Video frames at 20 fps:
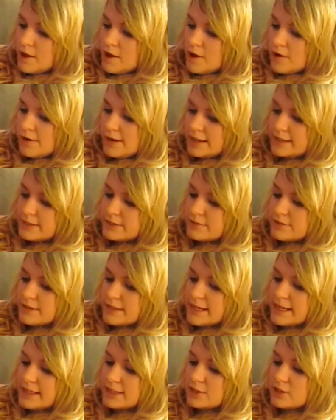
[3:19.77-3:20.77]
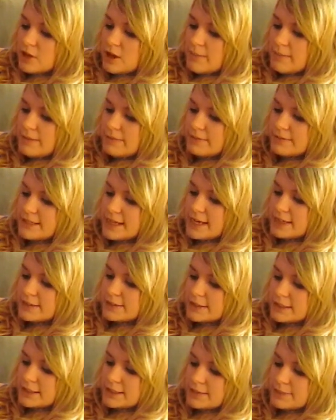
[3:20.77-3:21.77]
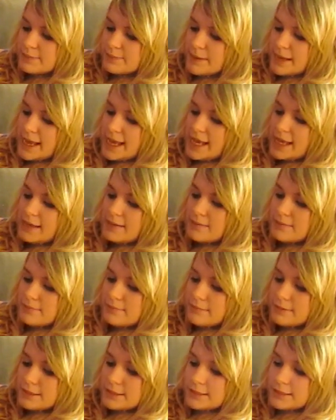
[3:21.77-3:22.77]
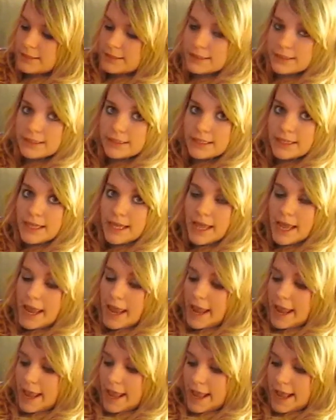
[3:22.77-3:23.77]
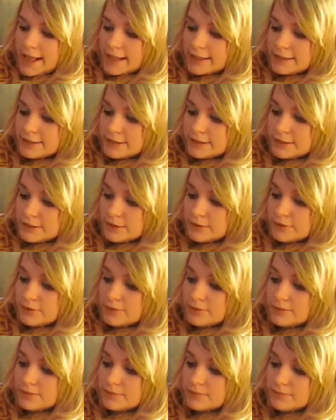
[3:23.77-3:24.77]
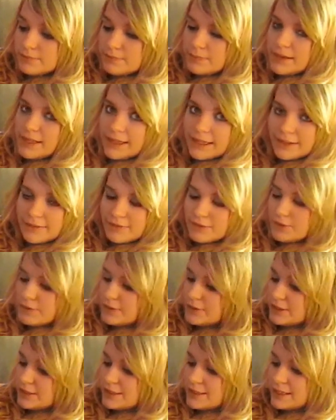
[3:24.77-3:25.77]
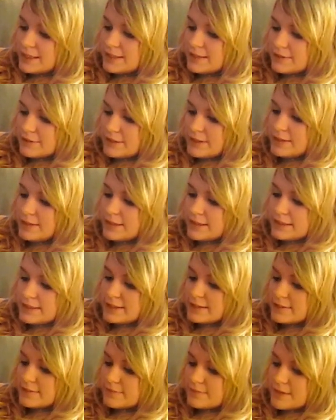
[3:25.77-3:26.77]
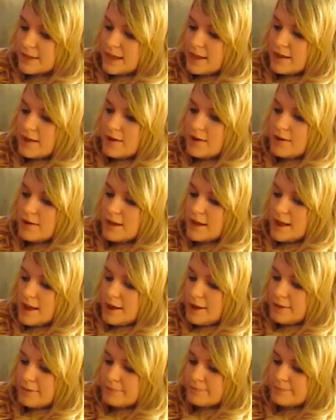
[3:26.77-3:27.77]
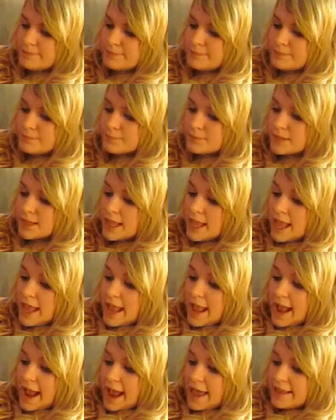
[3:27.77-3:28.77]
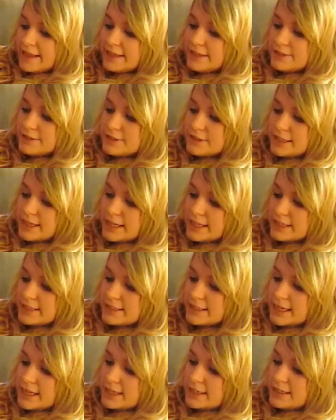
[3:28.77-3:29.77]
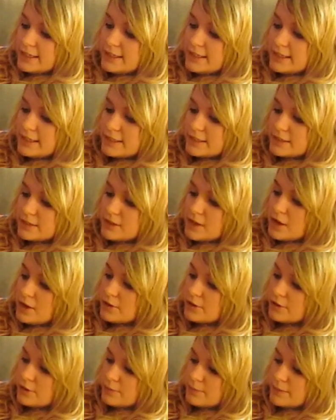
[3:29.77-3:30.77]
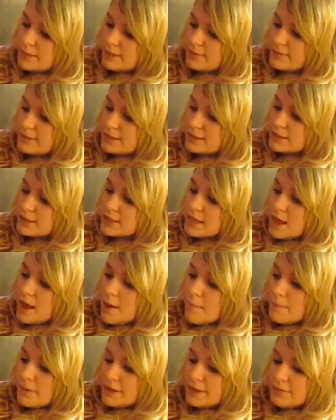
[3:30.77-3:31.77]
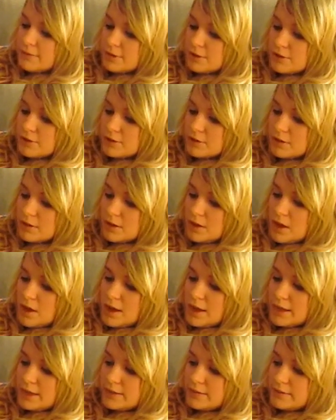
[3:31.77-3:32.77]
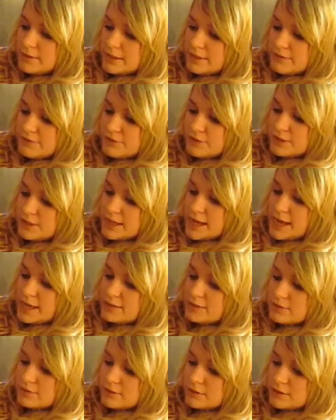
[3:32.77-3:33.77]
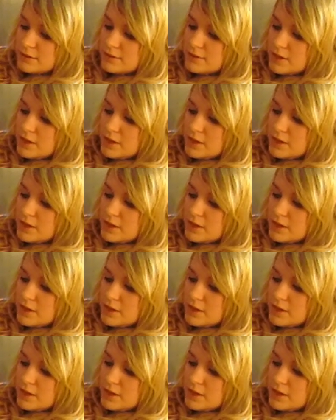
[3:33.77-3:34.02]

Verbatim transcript: Okay, so the next comment was actually spammed. And so by like viewers, and so here it is. Um, I think you should get it done. It does not hurt babies, but it will hurt a lot if you're an adult.